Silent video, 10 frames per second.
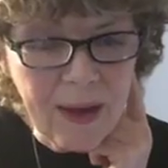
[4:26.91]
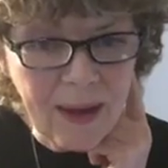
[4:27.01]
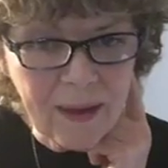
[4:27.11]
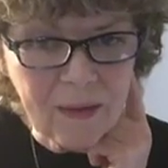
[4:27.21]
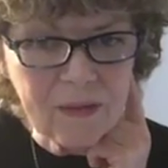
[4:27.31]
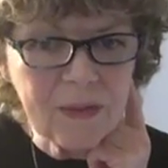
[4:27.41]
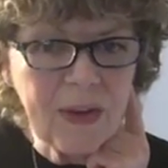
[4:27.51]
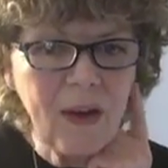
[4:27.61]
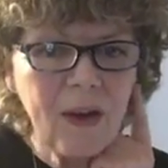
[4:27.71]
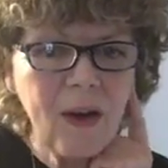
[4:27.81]
Av
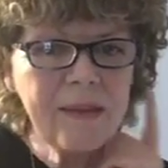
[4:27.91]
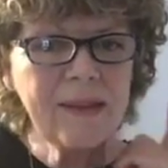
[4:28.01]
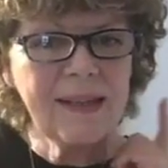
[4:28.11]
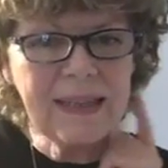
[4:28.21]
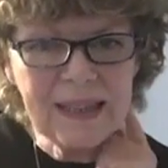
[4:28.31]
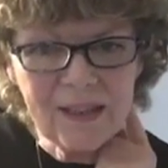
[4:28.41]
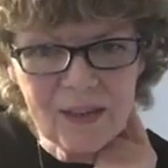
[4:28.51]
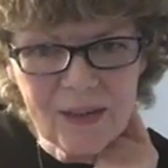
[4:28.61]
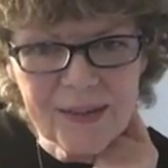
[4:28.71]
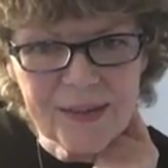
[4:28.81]
are the
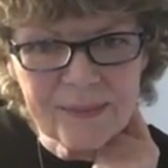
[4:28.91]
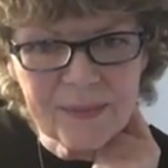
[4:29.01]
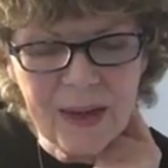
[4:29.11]
ears.